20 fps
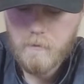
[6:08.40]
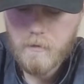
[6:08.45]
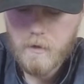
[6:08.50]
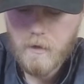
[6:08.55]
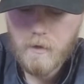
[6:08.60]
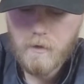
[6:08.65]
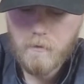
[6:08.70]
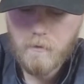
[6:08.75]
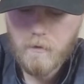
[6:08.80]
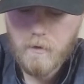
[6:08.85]

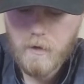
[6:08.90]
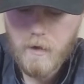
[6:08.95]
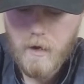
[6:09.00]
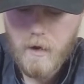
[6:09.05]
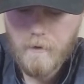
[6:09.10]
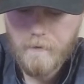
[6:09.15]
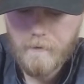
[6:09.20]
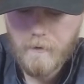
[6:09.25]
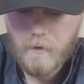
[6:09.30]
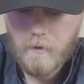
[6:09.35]
That's one of the
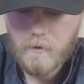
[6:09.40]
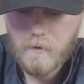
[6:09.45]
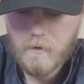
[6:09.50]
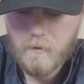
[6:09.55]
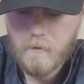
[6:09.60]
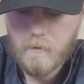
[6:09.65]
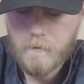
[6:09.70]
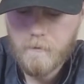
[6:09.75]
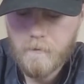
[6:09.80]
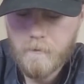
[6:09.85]
downfalls to
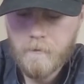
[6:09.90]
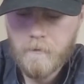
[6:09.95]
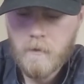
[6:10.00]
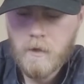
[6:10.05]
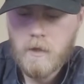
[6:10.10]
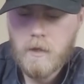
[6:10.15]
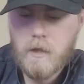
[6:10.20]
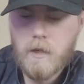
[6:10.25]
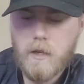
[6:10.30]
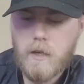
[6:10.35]
them.
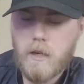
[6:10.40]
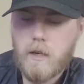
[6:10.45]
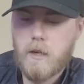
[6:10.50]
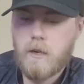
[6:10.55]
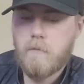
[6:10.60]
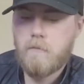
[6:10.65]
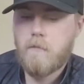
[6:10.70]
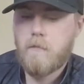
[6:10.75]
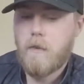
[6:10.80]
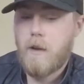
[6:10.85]

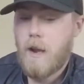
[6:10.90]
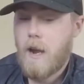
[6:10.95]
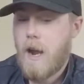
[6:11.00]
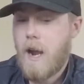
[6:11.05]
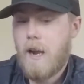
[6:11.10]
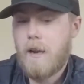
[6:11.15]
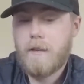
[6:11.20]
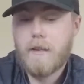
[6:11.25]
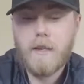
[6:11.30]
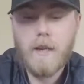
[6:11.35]

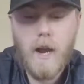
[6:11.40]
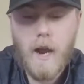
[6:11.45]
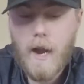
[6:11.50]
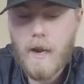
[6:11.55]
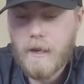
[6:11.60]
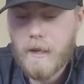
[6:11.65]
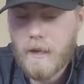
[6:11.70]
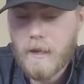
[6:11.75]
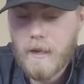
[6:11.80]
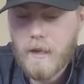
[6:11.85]

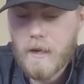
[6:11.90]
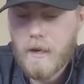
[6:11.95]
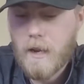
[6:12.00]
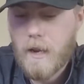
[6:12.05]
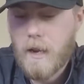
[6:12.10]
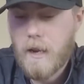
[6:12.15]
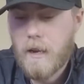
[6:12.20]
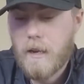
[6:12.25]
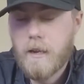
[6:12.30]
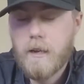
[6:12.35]
I can get
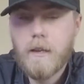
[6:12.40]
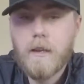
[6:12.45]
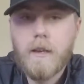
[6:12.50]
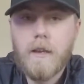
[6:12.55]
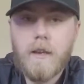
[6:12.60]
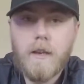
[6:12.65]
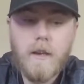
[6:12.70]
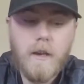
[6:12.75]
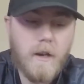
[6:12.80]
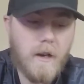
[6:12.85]
a
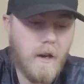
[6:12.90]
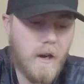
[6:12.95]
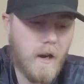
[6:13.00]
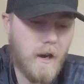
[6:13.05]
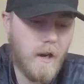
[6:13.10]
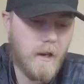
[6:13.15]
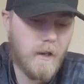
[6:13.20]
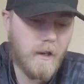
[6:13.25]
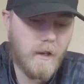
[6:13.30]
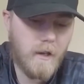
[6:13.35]

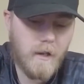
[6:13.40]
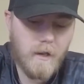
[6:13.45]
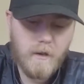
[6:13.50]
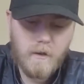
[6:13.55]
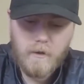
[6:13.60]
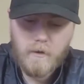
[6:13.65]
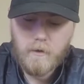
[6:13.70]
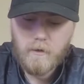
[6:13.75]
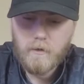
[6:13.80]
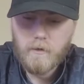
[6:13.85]

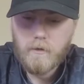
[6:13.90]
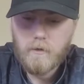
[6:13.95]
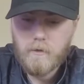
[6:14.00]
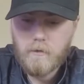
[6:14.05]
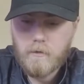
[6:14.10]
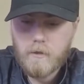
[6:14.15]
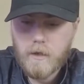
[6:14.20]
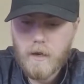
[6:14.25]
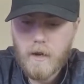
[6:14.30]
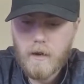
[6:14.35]
good
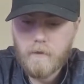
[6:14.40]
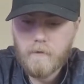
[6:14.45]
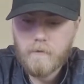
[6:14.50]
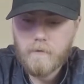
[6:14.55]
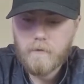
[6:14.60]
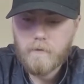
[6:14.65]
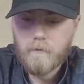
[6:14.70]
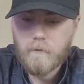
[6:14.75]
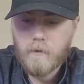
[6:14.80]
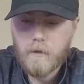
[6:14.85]
use out of
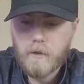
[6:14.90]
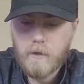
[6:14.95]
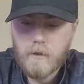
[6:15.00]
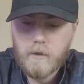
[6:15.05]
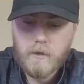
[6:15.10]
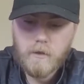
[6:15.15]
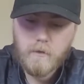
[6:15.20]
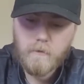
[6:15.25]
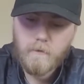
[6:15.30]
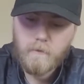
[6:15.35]
one of
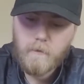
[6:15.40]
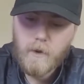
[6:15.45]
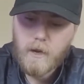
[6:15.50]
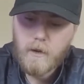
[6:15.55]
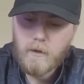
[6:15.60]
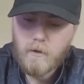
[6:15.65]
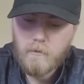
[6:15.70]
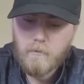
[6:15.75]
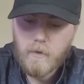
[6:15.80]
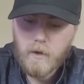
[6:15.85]
these
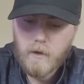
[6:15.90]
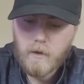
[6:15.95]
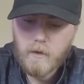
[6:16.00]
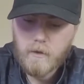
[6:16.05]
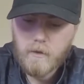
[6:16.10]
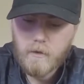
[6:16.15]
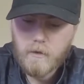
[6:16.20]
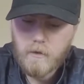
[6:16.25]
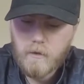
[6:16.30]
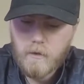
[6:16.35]
Bandito
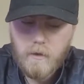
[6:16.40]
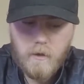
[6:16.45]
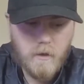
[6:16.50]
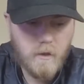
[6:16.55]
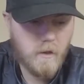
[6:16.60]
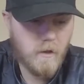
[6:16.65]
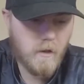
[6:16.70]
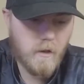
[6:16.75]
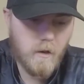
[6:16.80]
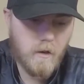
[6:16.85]
bugs.
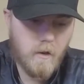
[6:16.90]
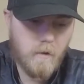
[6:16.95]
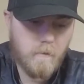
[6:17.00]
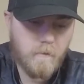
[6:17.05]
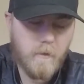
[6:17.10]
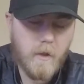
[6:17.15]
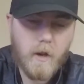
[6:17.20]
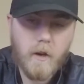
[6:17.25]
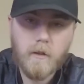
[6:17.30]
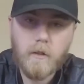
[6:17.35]

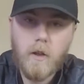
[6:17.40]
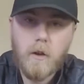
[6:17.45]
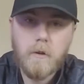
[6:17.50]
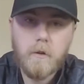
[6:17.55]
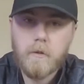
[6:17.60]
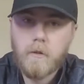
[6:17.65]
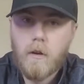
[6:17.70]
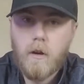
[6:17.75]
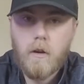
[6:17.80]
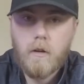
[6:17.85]
They're
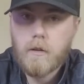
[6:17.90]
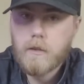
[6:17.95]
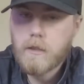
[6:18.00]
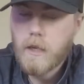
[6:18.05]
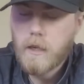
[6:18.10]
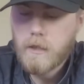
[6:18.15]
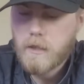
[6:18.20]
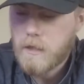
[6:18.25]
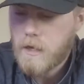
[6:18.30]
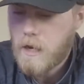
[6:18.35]
lunker logs,
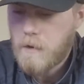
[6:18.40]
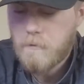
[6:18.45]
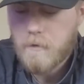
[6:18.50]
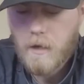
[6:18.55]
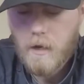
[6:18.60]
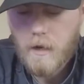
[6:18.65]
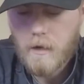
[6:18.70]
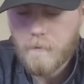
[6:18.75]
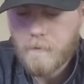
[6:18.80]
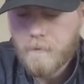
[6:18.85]
that's the same
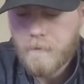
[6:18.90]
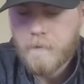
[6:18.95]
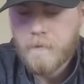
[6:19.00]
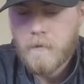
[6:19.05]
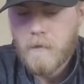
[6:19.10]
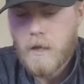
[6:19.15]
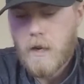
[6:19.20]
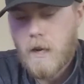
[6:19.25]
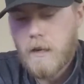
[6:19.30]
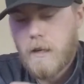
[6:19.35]
thing.
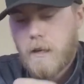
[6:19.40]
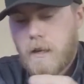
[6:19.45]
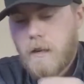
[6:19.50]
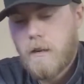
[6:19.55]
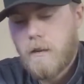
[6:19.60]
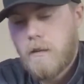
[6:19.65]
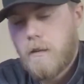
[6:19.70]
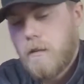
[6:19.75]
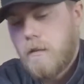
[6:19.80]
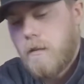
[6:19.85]
I can
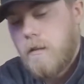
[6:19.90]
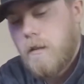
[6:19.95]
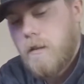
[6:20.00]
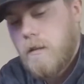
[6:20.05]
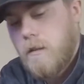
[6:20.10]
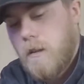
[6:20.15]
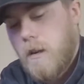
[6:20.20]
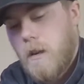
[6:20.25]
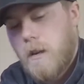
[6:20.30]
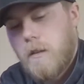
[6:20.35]
get a good
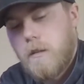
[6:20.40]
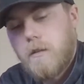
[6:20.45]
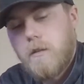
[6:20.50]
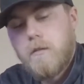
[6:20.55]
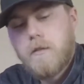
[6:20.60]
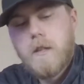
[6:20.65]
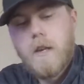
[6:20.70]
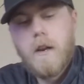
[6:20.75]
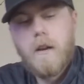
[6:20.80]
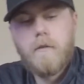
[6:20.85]

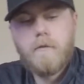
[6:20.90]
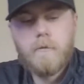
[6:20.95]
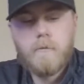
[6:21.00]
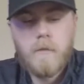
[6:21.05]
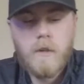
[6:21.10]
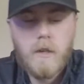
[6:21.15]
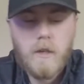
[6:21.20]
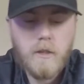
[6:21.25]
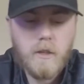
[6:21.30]
use out of them.